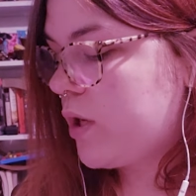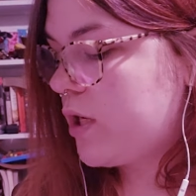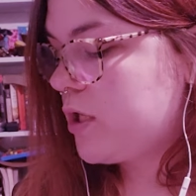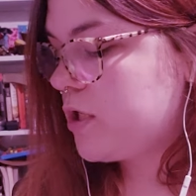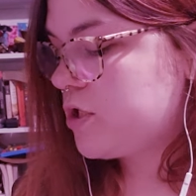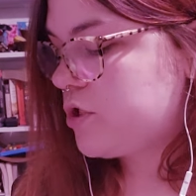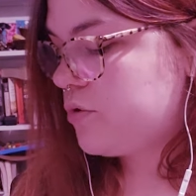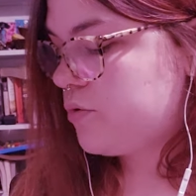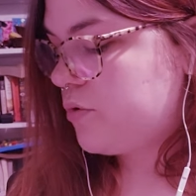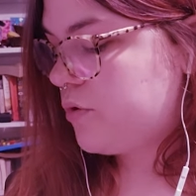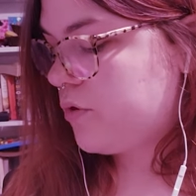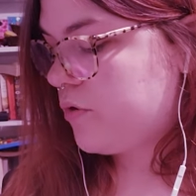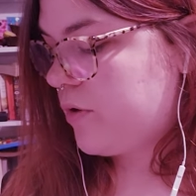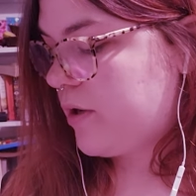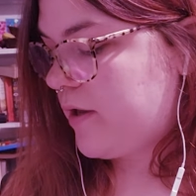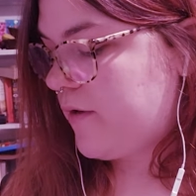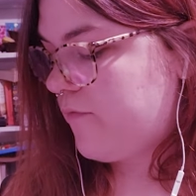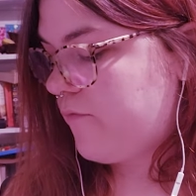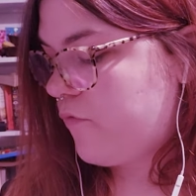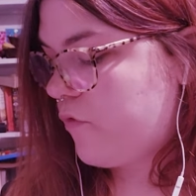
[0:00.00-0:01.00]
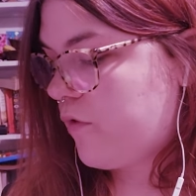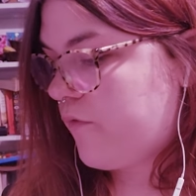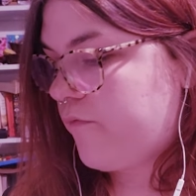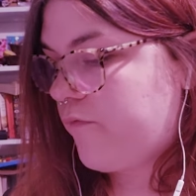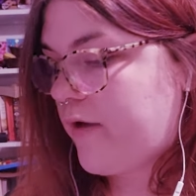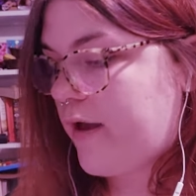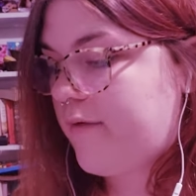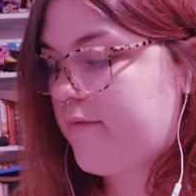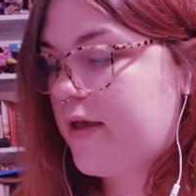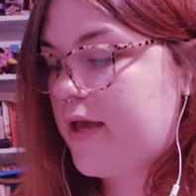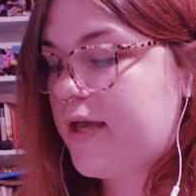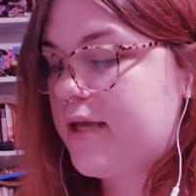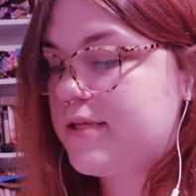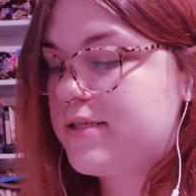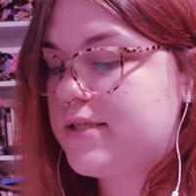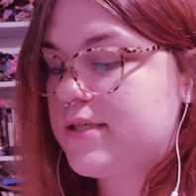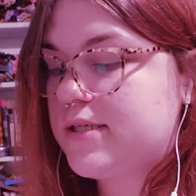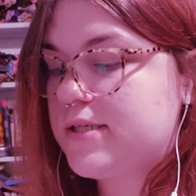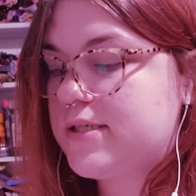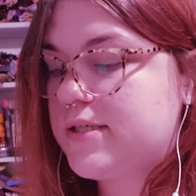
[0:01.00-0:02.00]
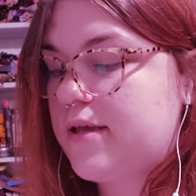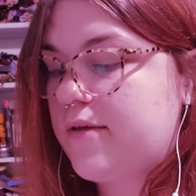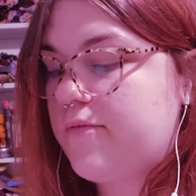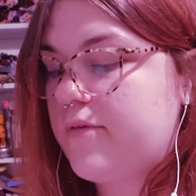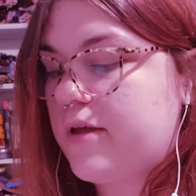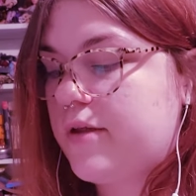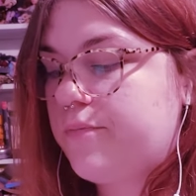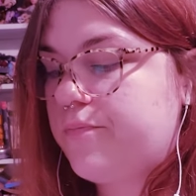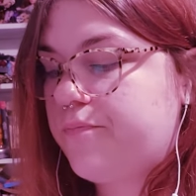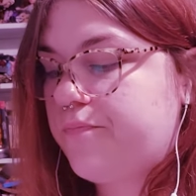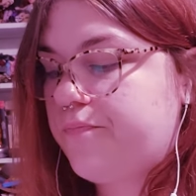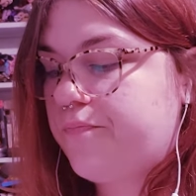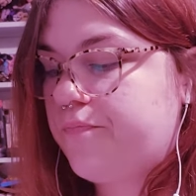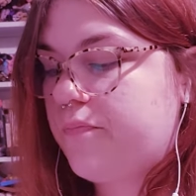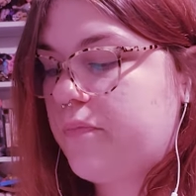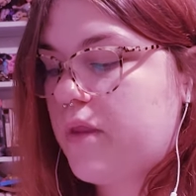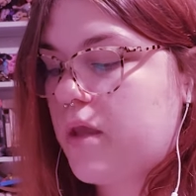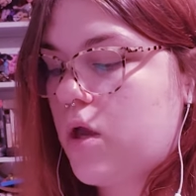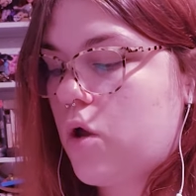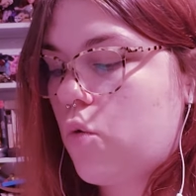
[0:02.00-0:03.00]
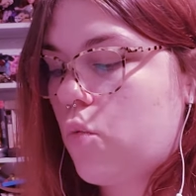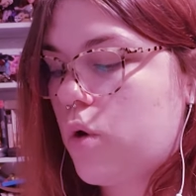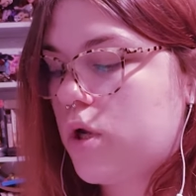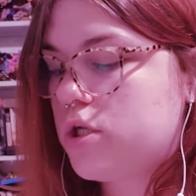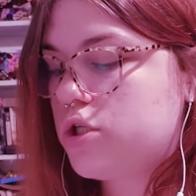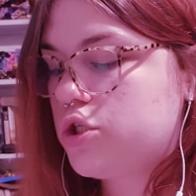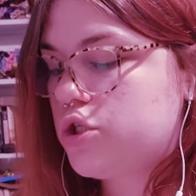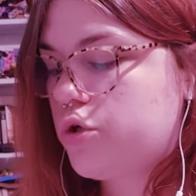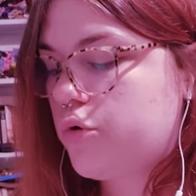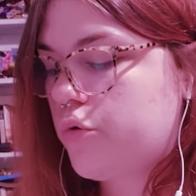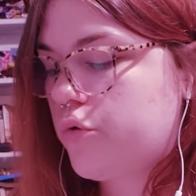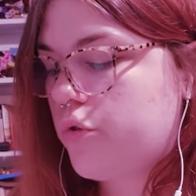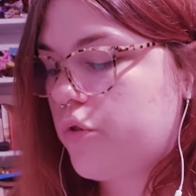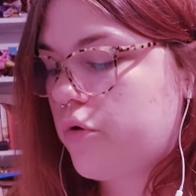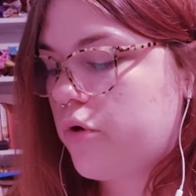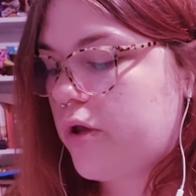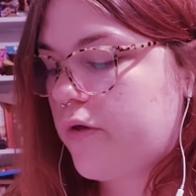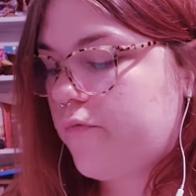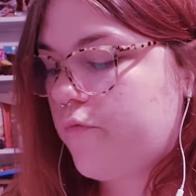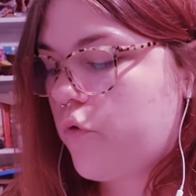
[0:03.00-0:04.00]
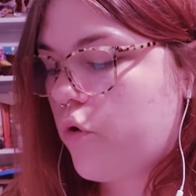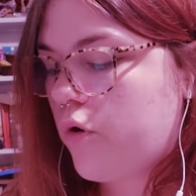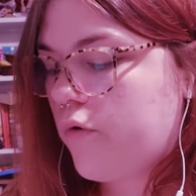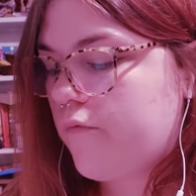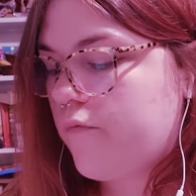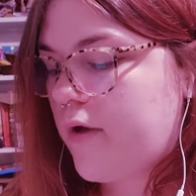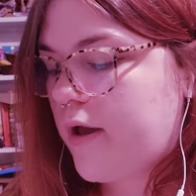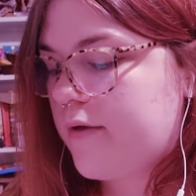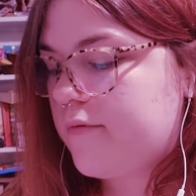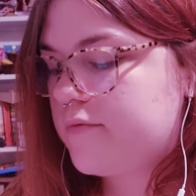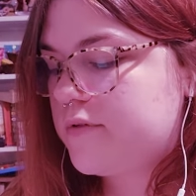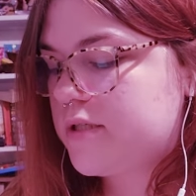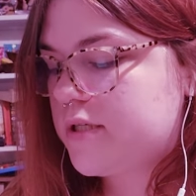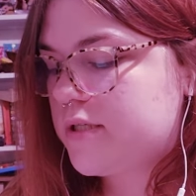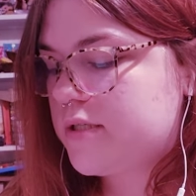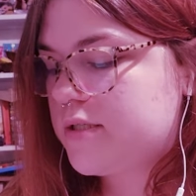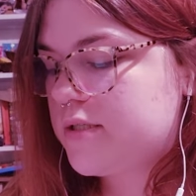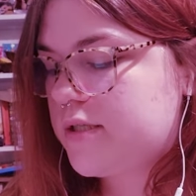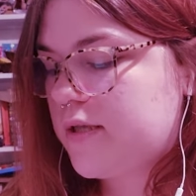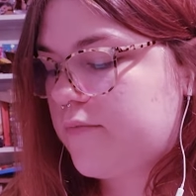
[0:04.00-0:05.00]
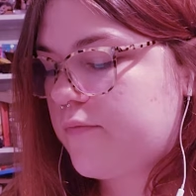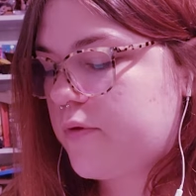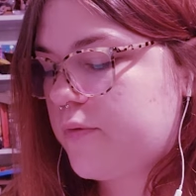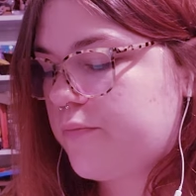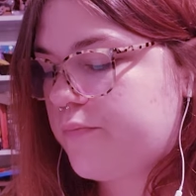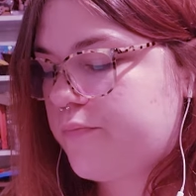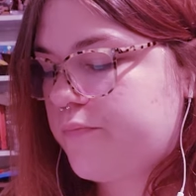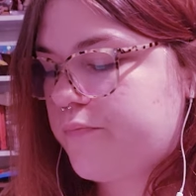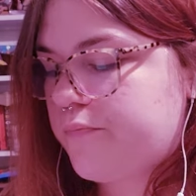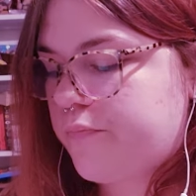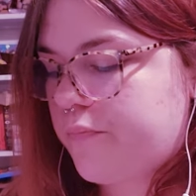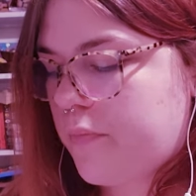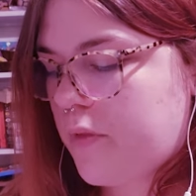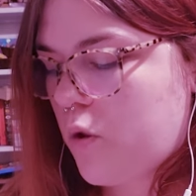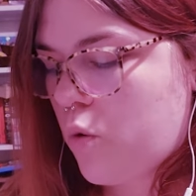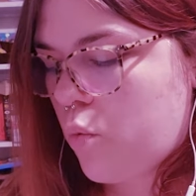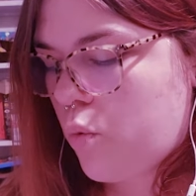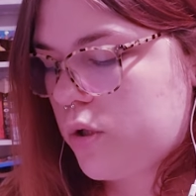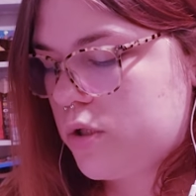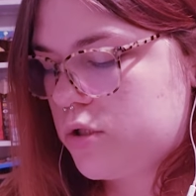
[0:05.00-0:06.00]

1, 2, 3, 4, 5, 6, 7. 1, 2, 3, 4, 5, 6, 7. 1,